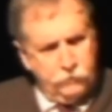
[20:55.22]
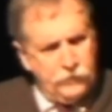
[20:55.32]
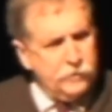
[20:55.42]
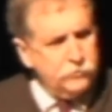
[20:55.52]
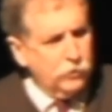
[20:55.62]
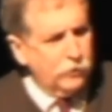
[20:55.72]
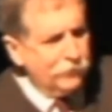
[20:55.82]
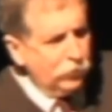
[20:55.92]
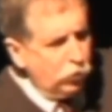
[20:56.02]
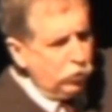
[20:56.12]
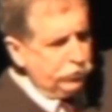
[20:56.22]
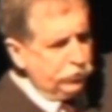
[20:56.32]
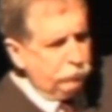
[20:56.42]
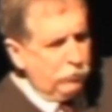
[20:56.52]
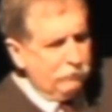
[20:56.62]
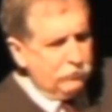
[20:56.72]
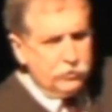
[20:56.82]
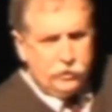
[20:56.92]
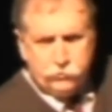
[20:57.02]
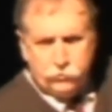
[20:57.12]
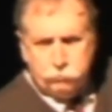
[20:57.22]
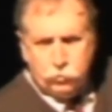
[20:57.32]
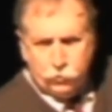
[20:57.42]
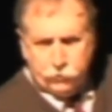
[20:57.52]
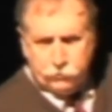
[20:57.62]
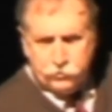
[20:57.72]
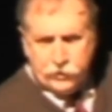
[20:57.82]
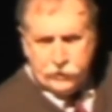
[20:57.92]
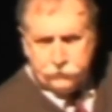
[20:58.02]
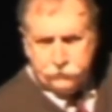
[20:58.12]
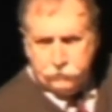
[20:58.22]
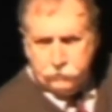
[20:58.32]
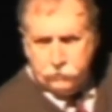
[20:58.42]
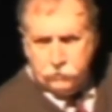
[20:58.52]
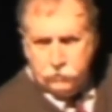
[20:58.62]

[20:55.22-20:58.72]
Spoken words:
That is now the largest private sector employer in Jackson.